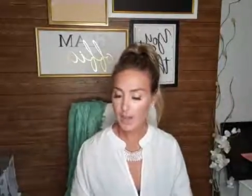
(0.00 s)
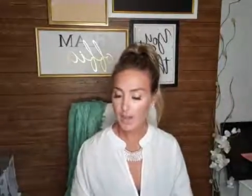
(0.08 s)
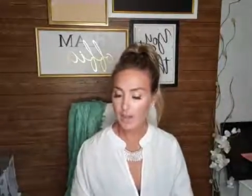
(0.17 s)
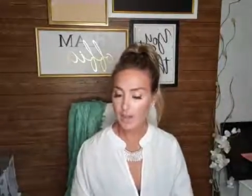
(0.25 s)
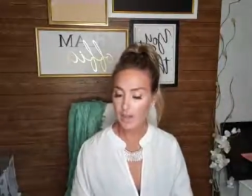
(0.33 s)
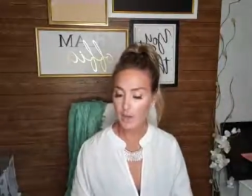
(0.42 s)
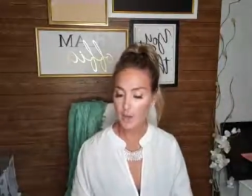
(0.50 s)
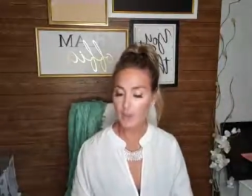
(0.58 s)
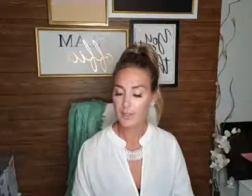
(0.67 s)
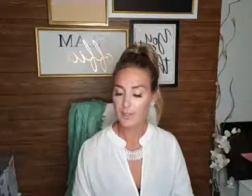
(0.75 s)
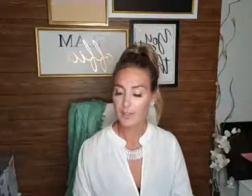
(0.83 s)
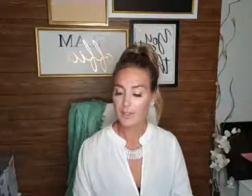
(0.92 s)
So
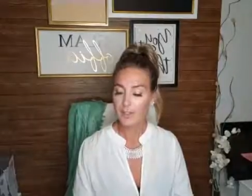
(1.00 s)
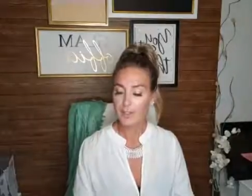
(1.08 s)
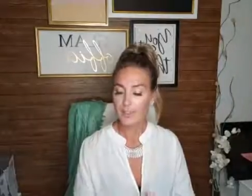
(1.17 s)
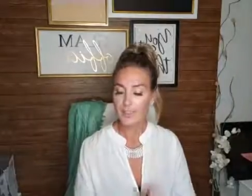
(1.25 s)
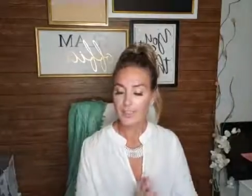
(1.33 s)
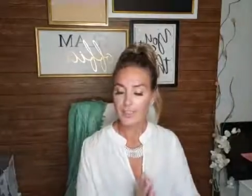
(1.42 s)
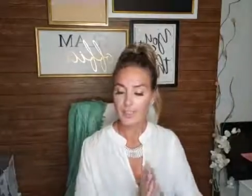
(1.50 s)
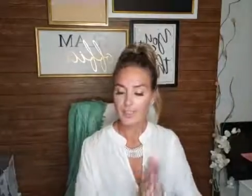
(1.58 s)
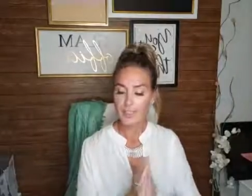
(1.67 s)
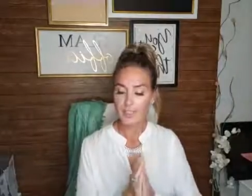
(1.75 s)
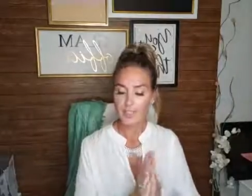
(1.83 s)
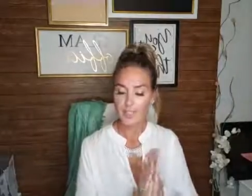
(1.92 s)
let's get
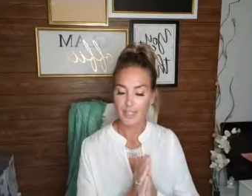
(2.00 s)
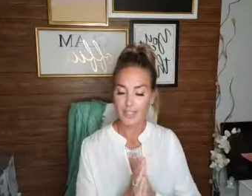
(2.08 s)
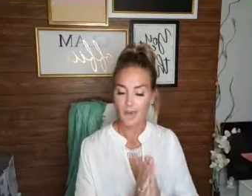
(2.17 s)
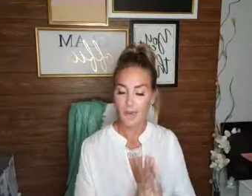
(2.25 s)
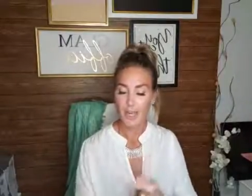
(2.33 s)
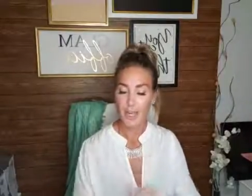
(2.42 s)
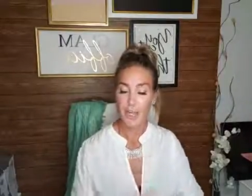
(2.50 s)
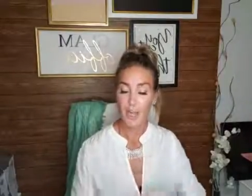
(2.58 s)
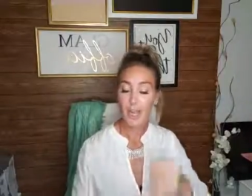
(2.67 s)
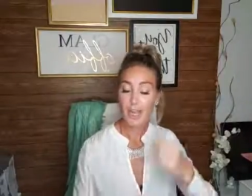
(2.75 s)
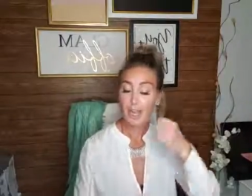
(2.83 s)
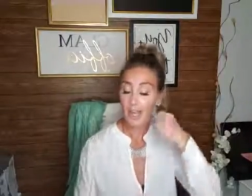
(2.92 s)
into this, okay?
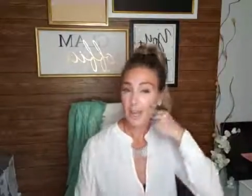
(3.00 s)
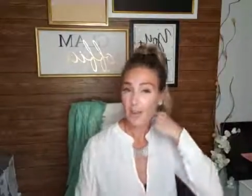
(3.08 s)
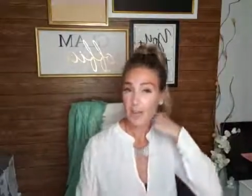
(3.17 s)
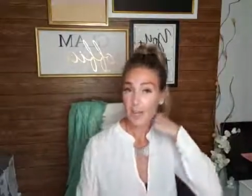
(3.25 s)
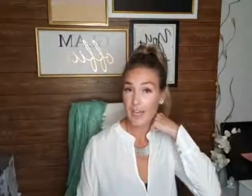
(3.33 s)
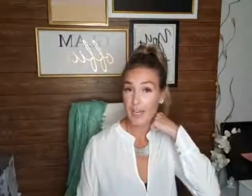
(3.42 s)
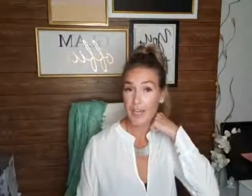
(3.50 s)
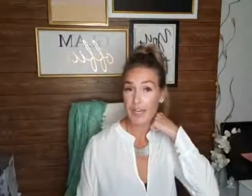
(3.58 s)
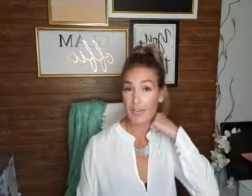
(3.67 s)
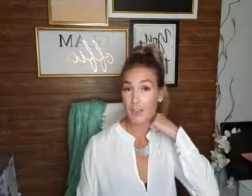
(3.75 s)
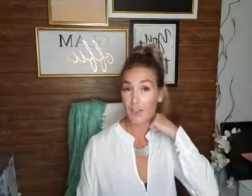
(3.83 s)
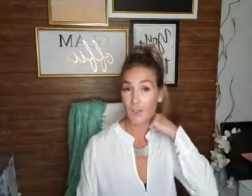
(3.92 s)
I have a
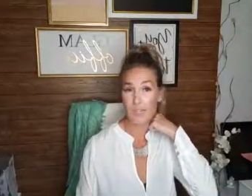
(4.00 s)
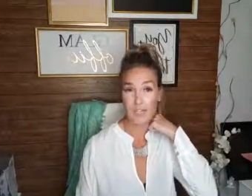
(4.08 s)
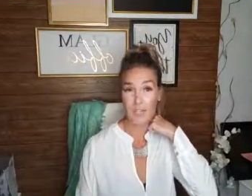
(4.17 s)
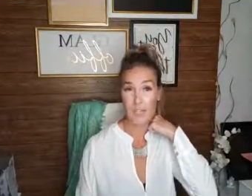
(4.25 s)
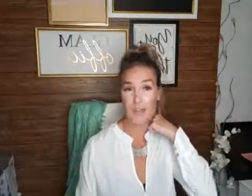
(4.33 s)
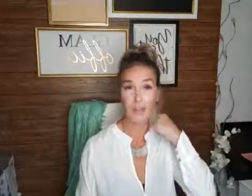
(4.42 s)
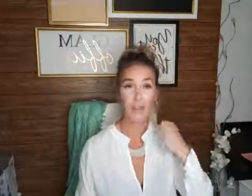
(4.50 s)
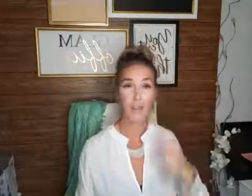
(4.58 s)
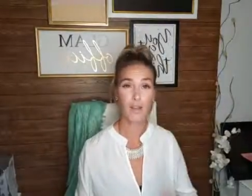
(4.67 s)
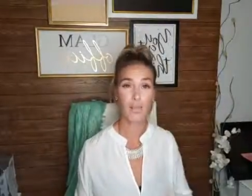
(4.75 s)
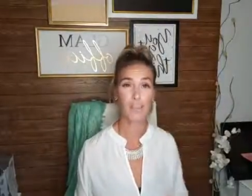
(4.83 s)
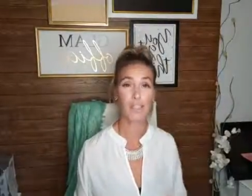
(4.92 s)
interesting
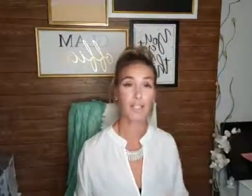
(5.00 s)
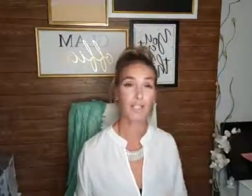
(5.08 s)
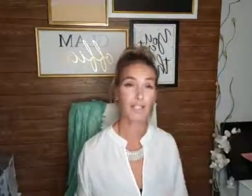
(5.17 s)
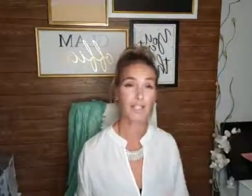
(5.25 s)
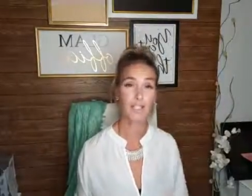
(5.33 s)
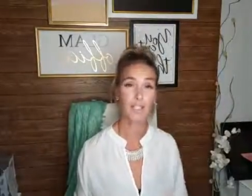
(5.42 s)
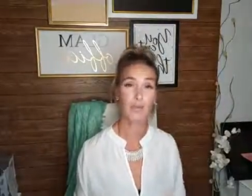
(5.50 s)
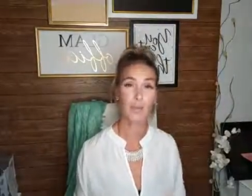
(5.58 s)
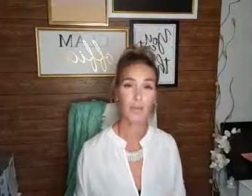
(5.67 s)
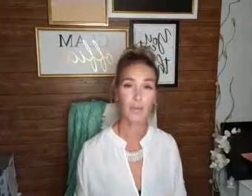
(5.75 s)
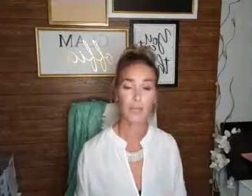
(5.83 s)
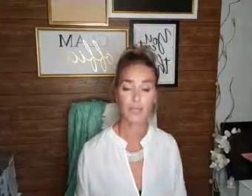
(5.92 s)
statistic for
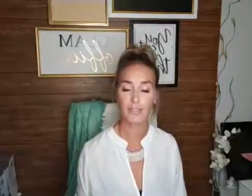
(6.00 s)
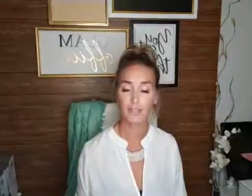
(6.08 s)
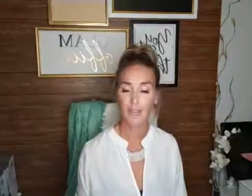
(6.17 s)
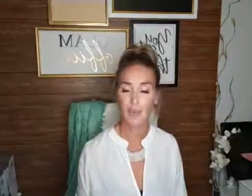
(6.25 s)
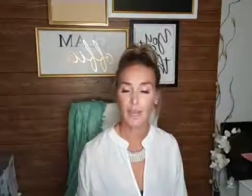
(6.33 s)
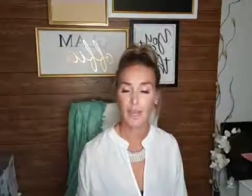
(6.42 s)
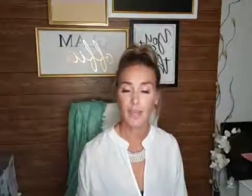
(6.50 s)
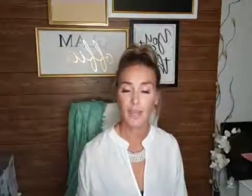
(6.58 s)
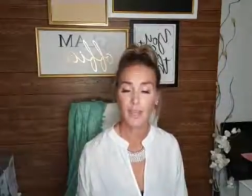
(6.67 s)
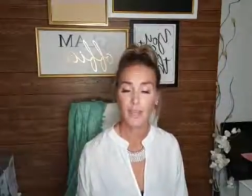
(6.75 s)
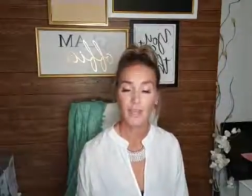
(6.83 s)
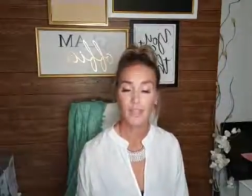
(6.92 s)
you guys, okay?
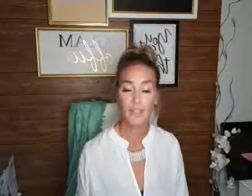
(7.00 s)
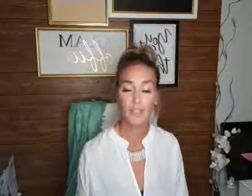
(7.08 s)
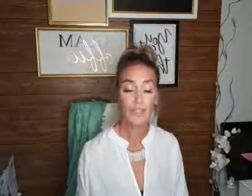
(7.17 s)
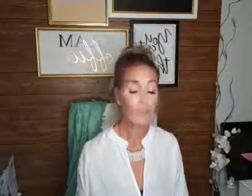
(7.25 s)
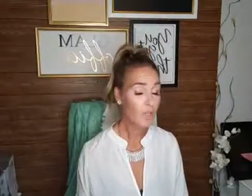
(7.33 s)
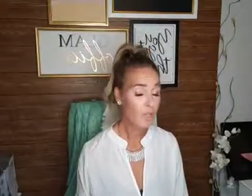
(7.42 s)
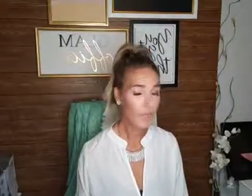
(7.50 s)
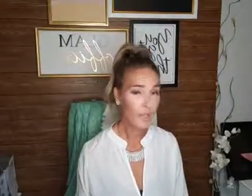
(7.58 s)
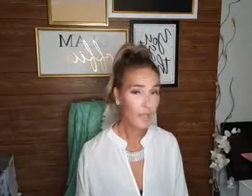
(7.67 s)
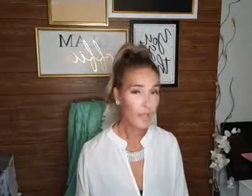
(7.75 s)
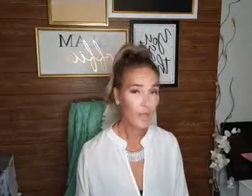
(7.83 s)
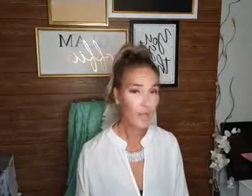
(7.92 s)
Did you know
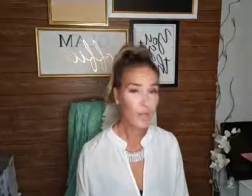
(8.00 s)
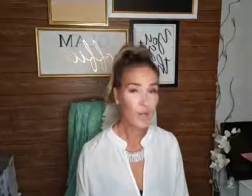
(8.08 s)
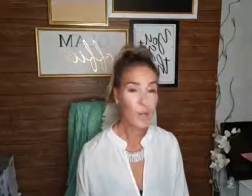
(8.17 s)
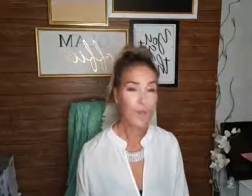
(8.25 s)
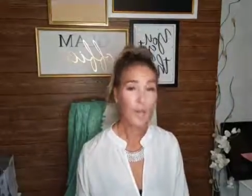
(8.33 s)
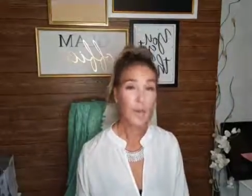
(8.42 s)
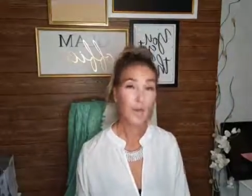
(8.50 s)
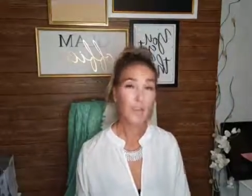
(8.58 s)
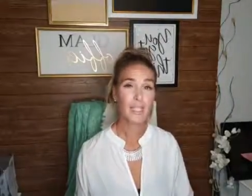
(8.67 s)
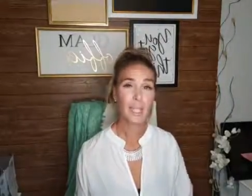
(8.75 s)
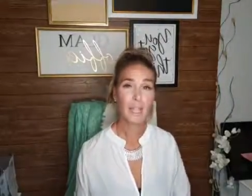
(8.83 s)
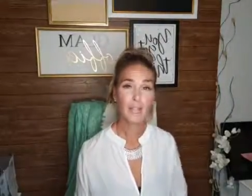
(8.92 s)
that only about
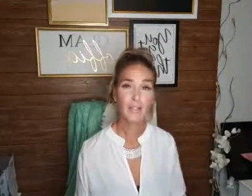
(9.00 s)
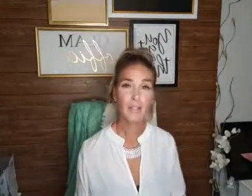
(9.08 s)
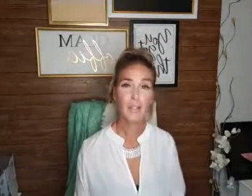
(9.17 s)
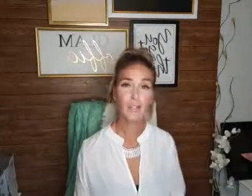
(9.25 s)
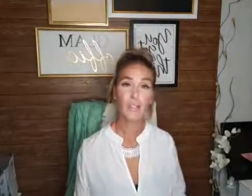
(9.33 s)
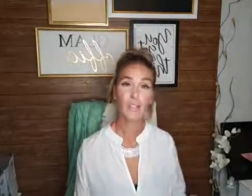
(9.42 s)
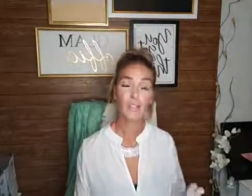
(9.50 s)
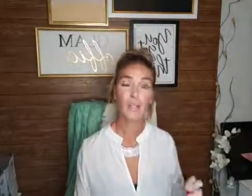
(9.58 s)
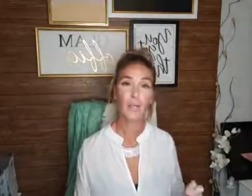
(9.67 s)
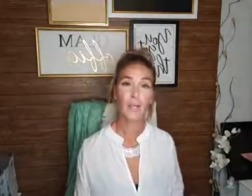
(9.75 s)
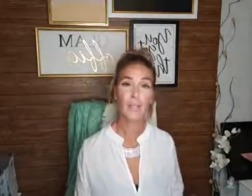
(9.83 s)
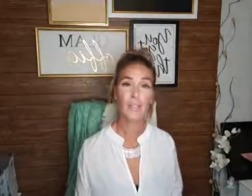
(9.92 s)
10 to
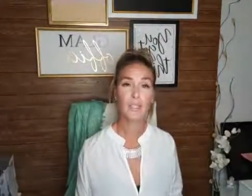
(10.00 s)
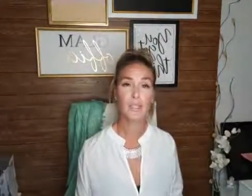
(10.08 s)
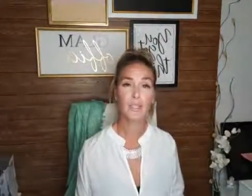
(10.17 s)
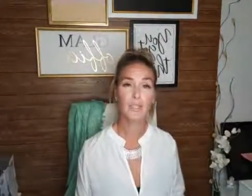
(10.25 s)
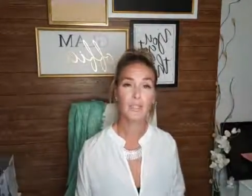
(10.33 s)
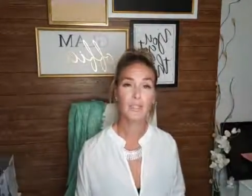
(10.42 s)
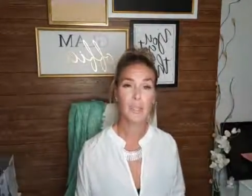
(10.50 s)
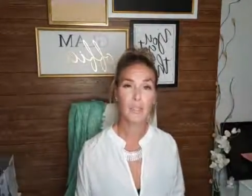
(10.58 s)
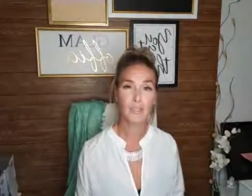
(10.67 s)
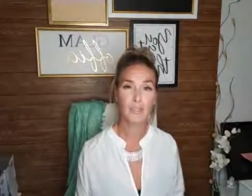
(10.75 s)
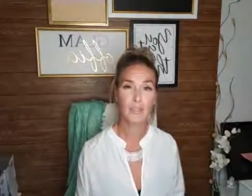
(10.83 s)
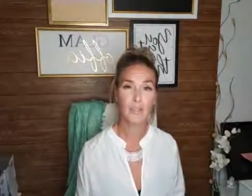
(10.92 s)

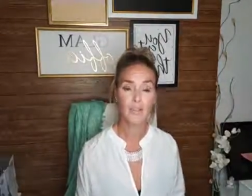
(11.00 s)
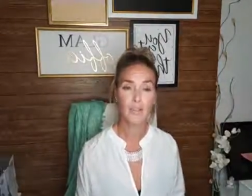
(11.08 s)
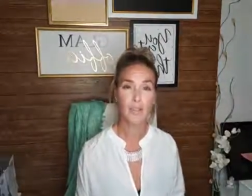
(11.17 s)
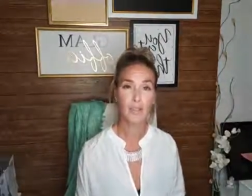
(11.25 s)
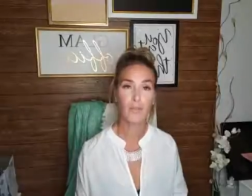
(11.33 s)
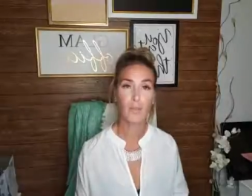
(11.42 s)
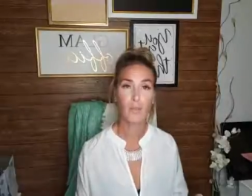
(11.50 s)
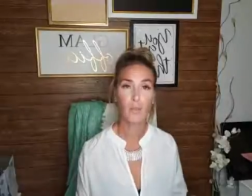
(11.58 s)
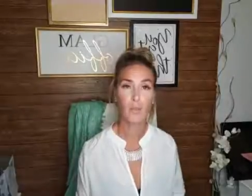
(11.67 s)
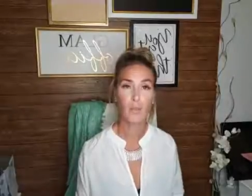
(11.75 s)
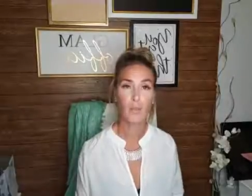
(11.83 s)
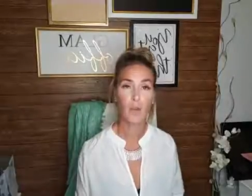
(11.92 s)
20% of the
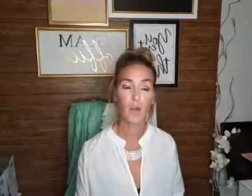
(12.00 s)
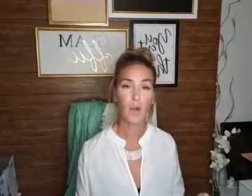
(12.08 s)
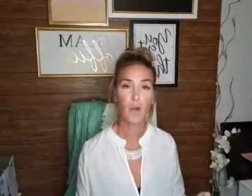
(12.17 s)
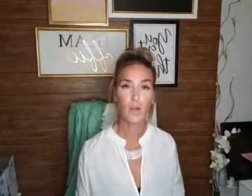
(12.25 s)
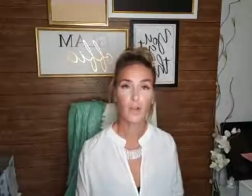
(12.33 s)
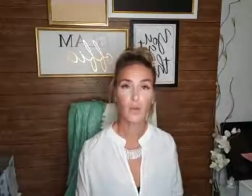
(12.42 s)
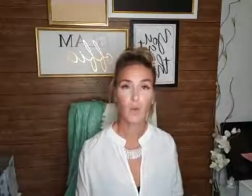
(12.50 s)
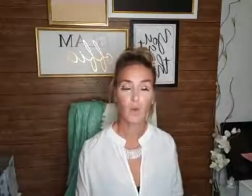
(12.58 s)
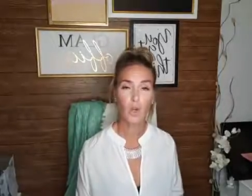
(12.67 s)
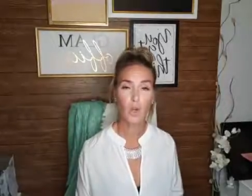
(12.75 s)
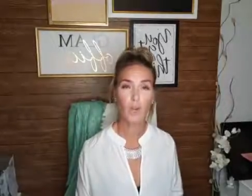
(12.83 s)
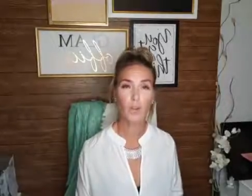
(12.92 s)
people on your
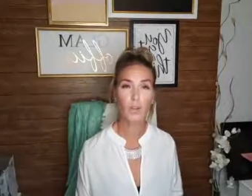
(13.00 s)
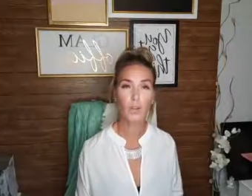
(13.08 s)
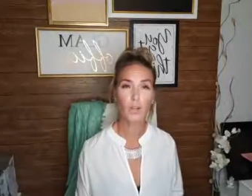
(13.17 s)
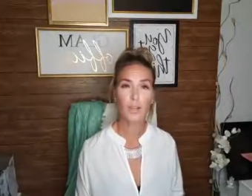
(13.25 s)
wall